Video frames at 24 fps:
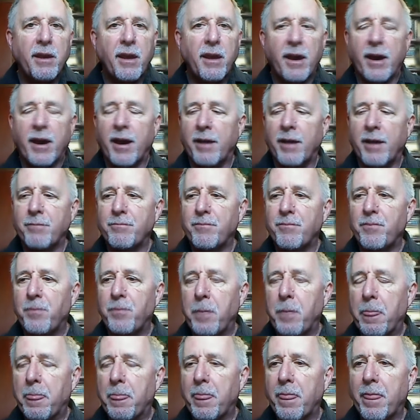
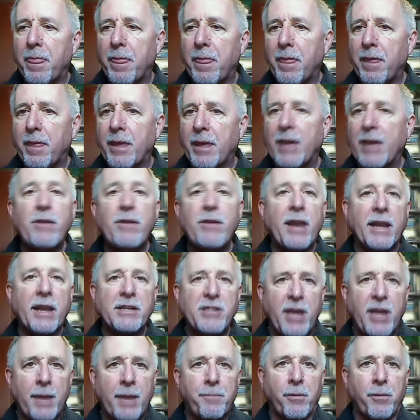Give you an
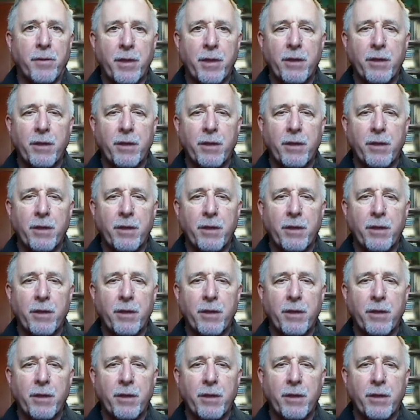example.